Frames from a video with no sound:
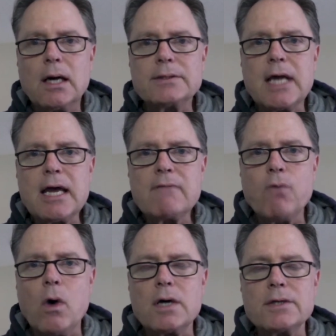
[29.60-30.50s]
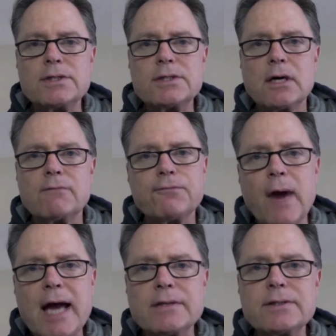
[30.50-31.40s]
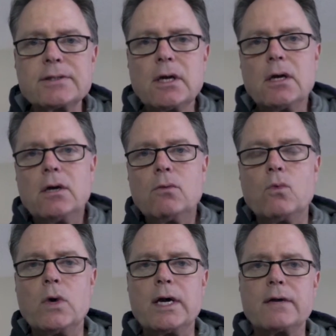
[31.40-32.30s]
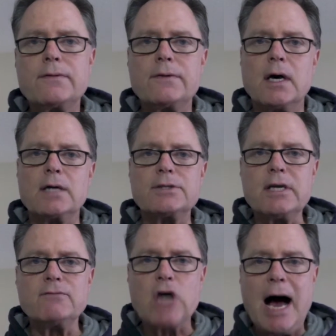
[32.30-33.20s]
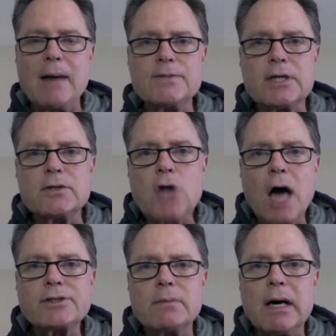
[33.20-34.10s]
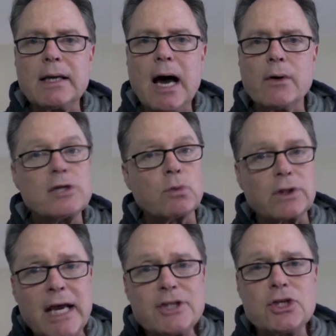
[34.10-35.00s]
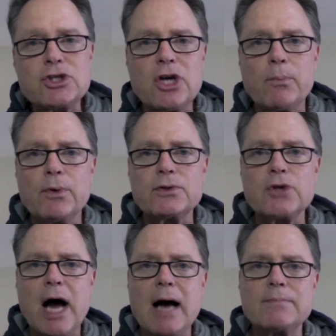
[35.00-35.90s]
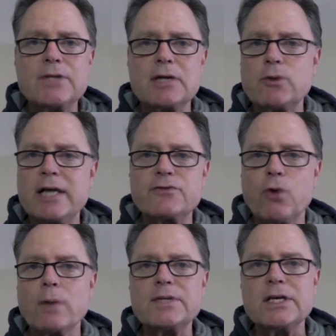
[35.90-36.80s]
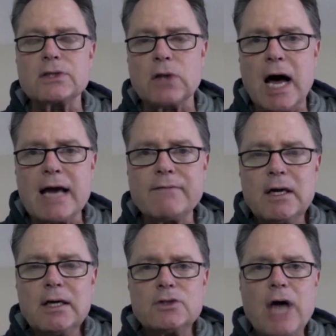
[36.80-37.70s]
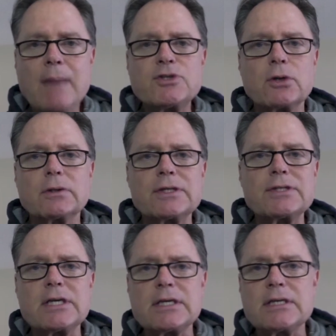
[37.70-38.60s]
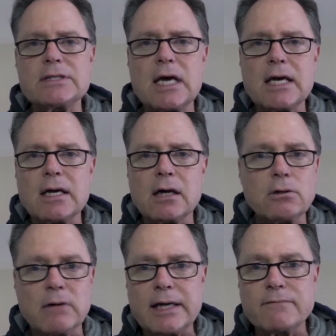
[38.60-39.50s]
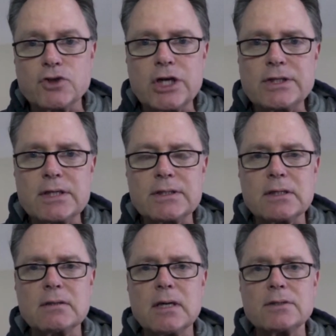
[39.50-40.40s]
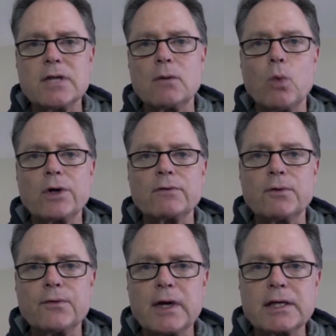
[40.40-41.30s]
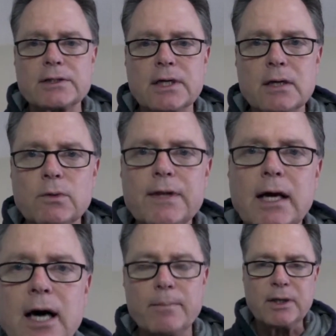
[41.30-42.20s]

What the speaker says: Dave was friends with Steve Jobs and talks about how his relationship with Jobs transformed his life. Jobs certainly seen as a creative genius and has done wonderful things with that company